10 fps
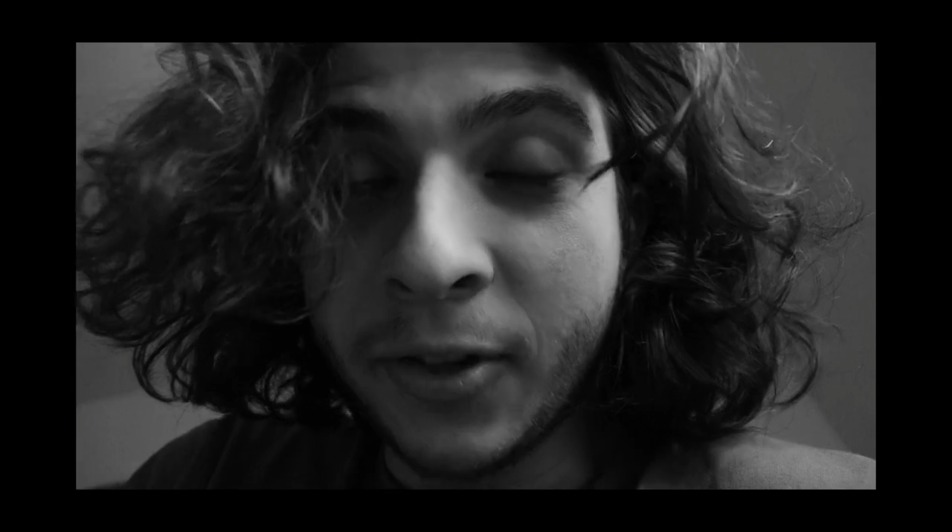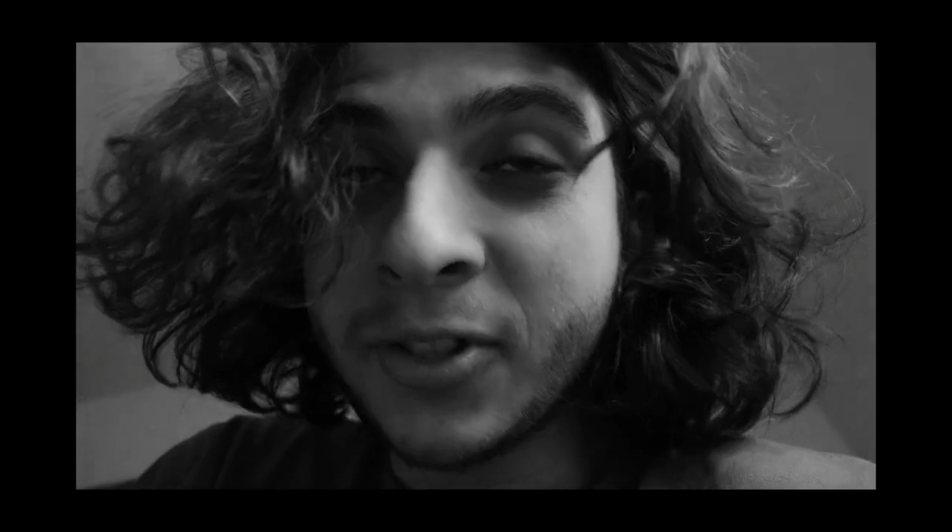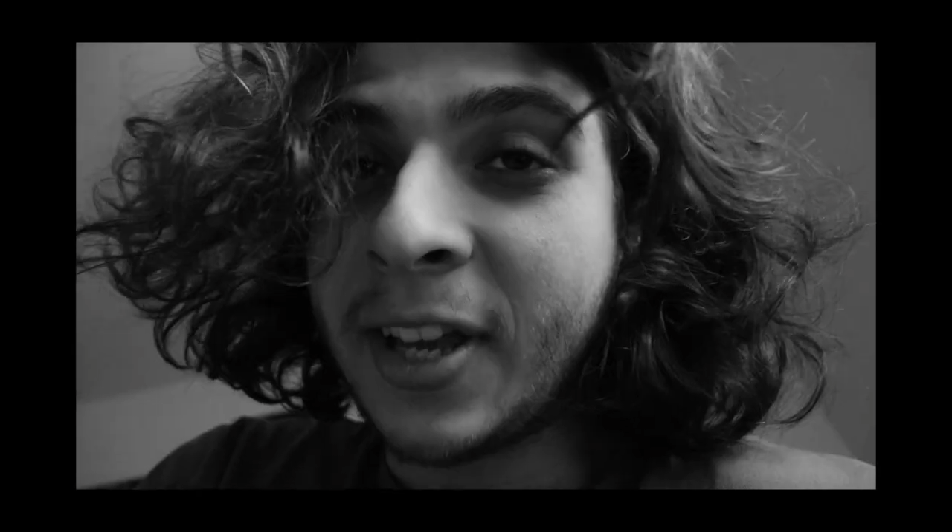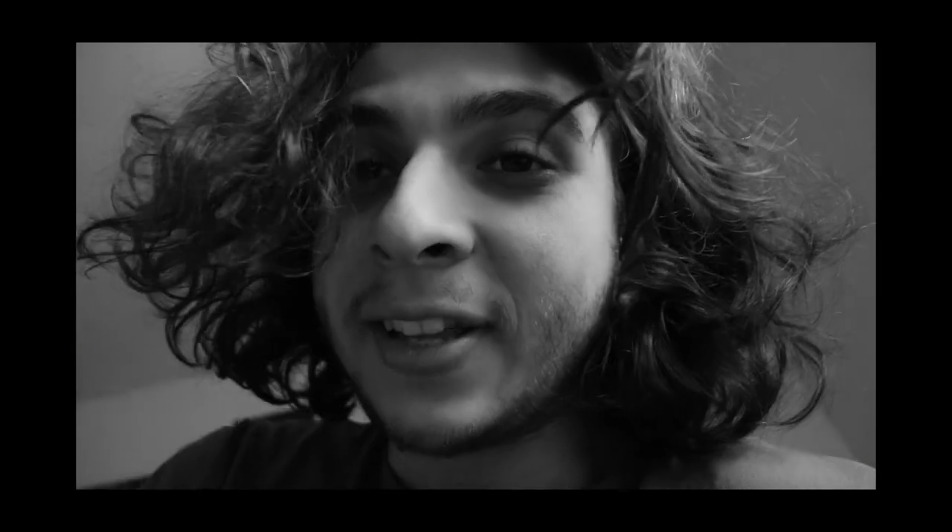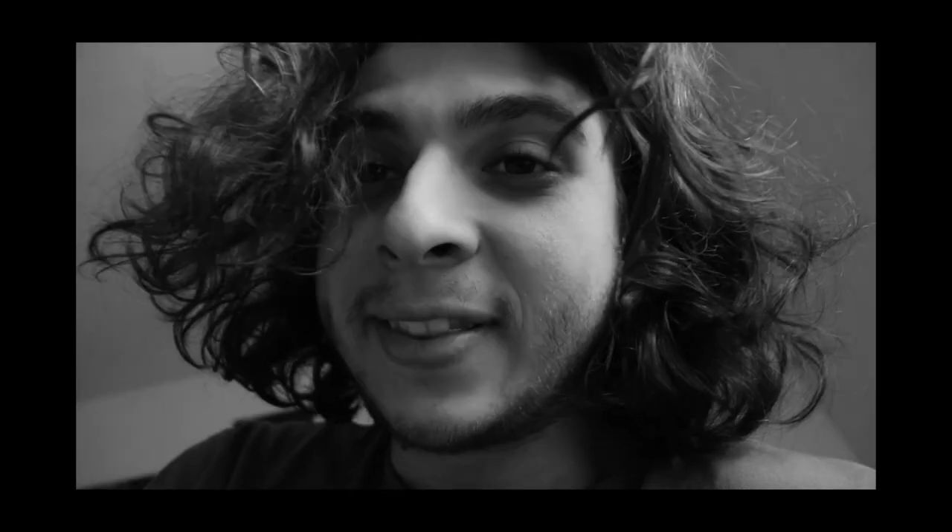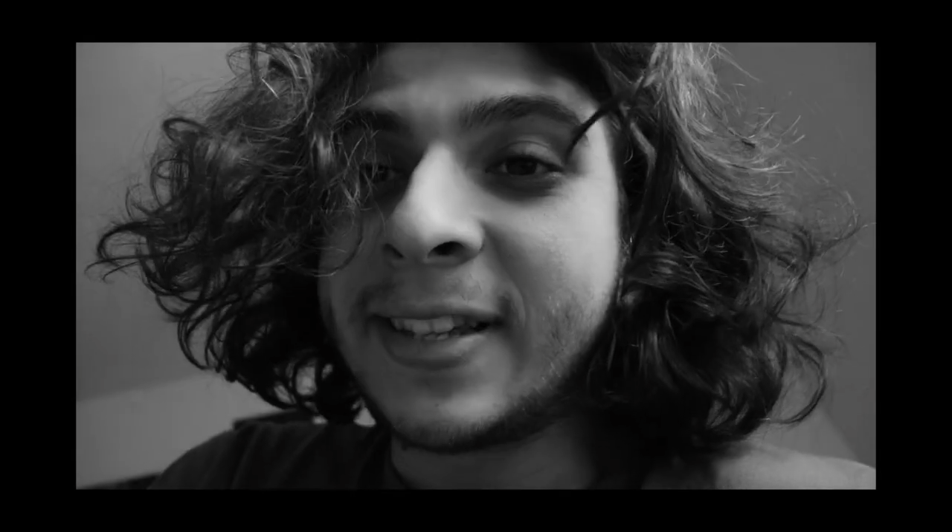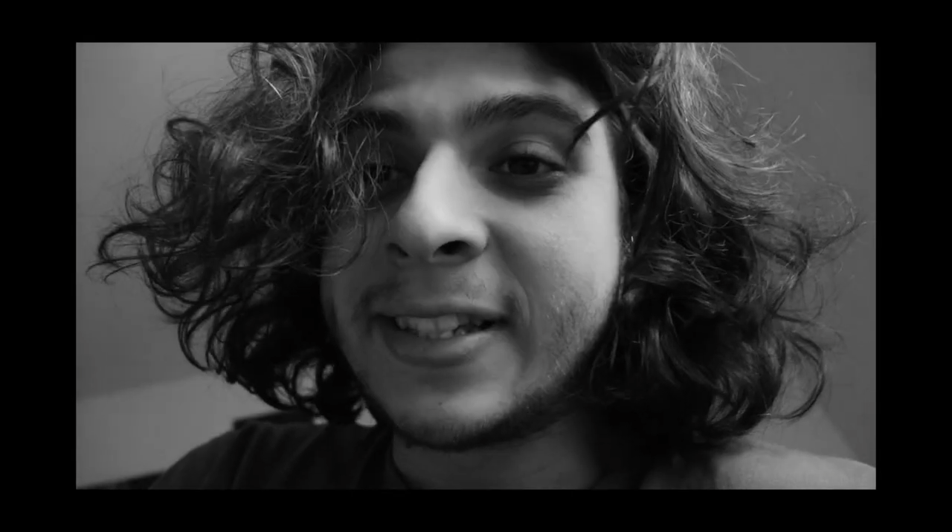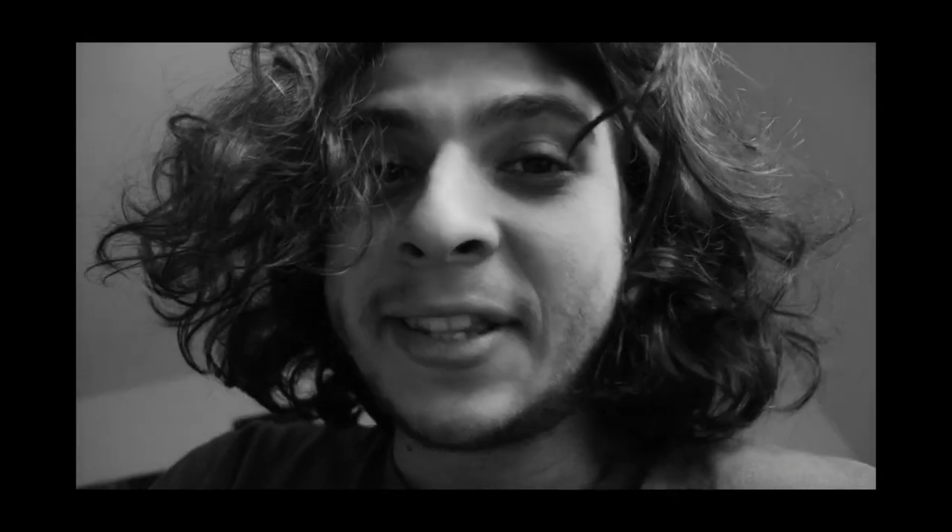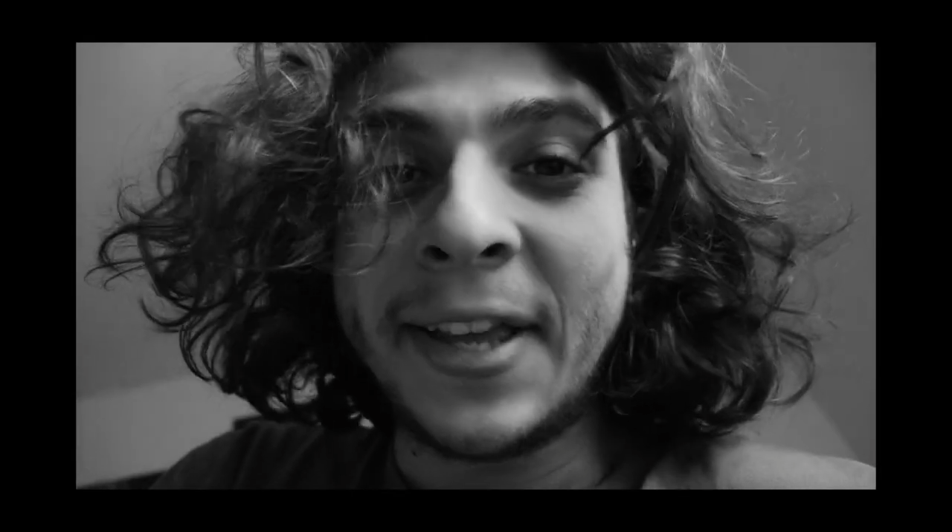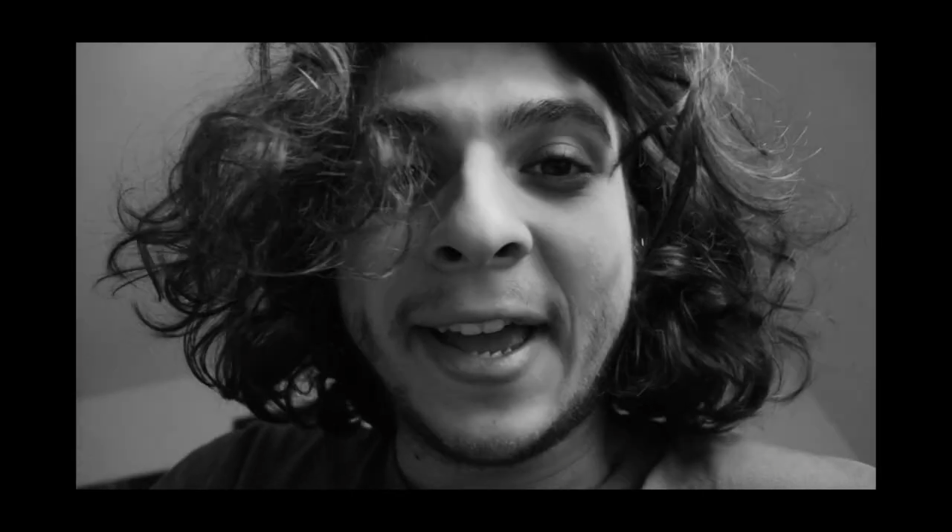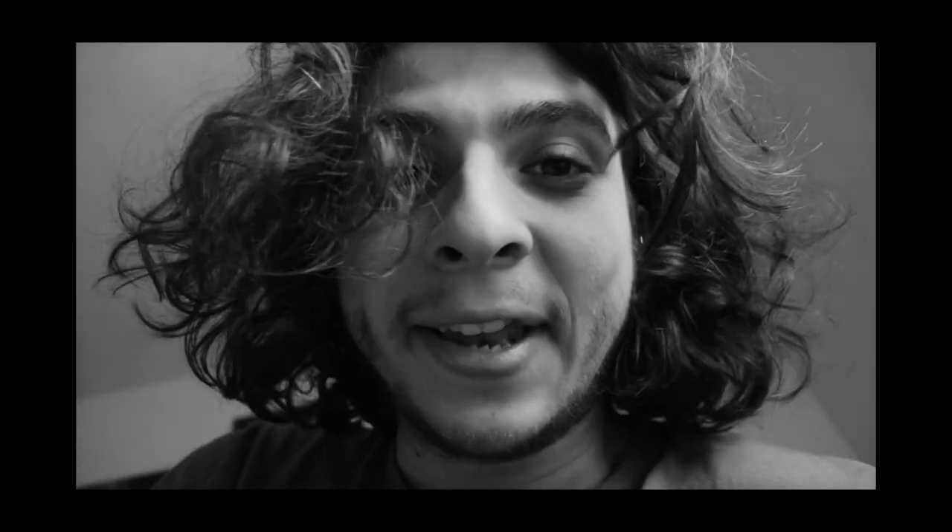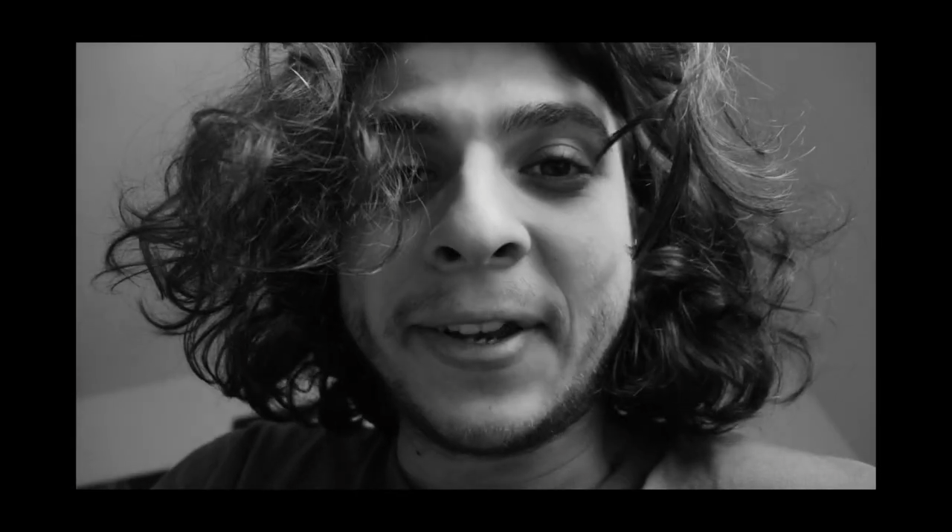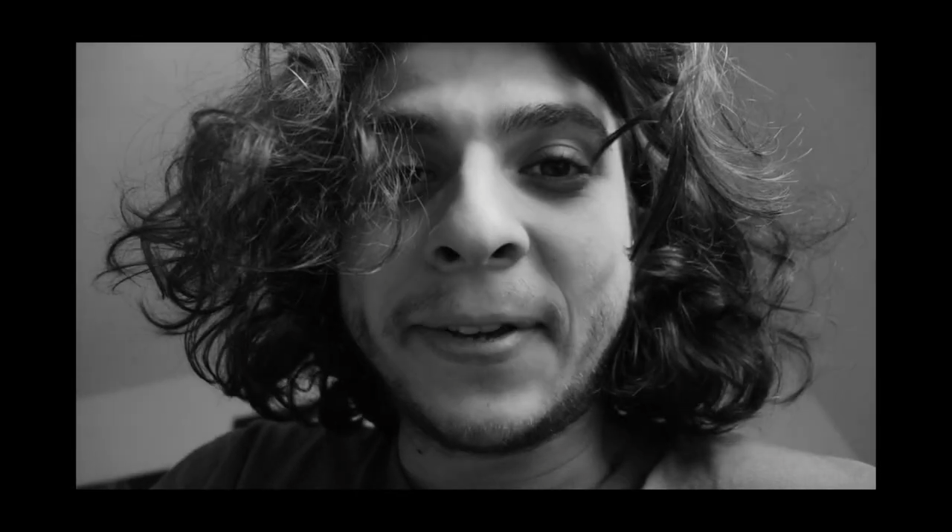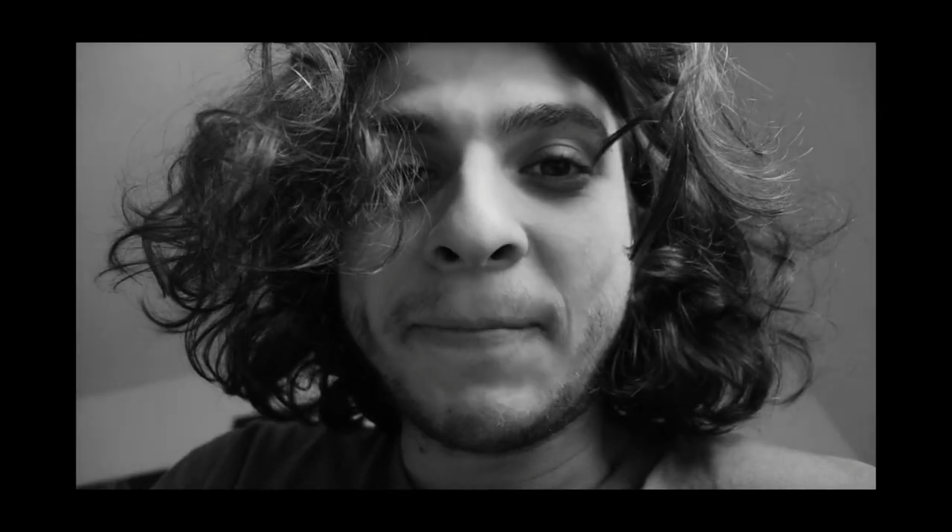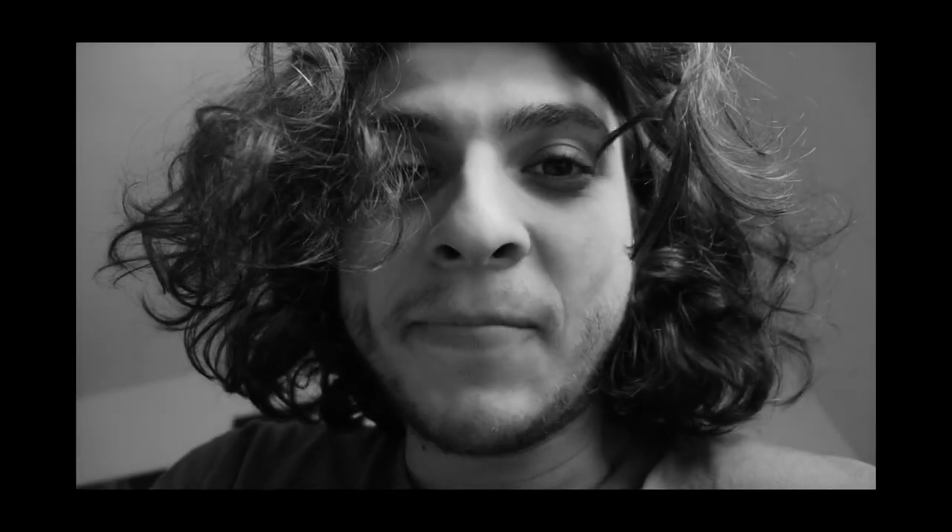looks like this is the end.